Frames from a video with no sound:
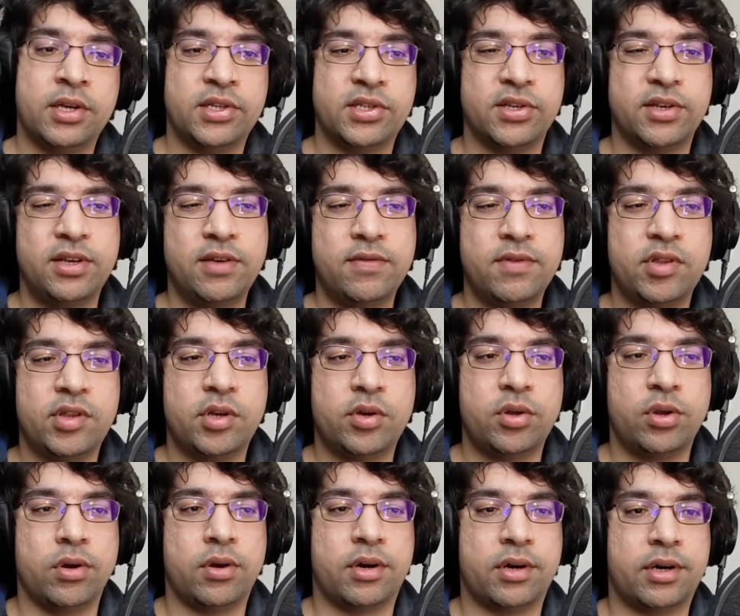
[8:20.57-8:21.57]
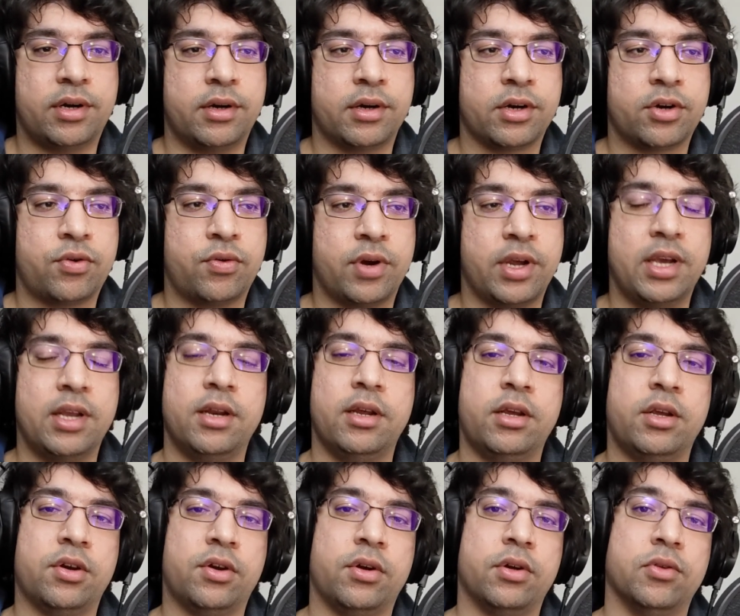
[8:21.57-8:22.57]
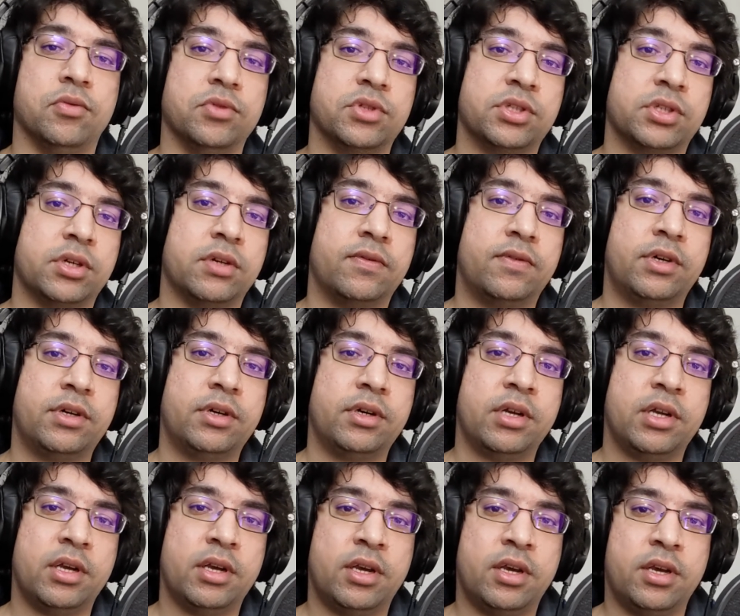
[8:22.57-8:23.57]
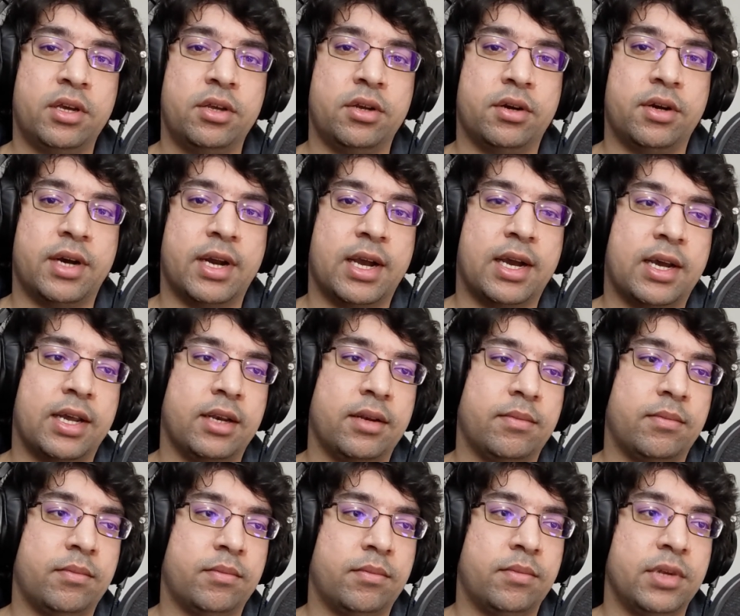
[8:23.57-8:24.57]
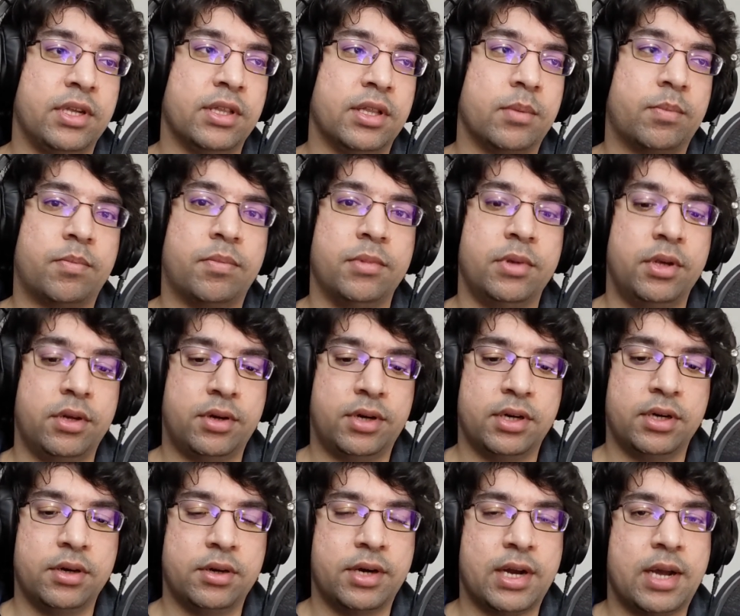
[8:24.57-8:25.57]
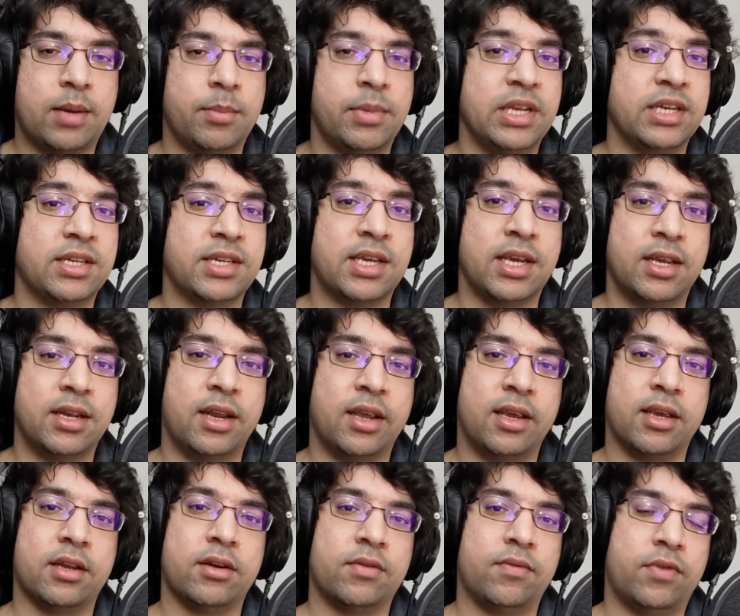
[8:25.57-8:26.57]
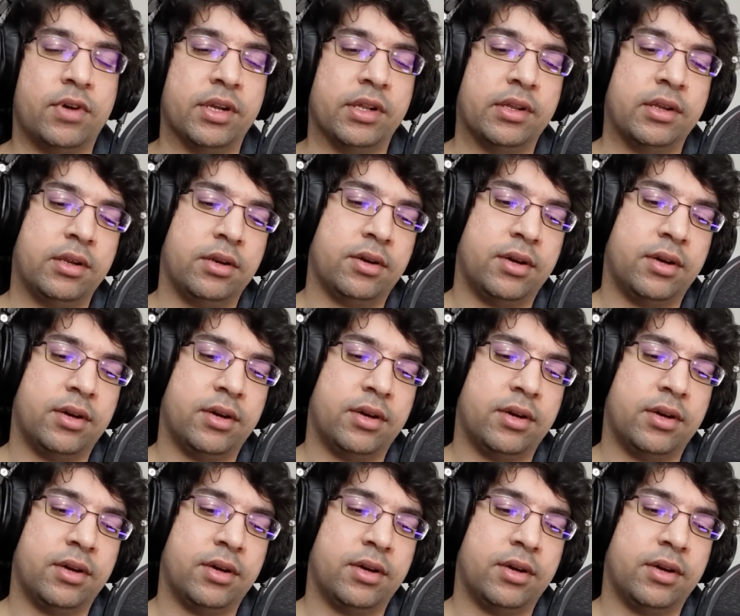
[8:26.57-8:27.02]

So even though you are creating your own server, you're not you're not maintaining it really.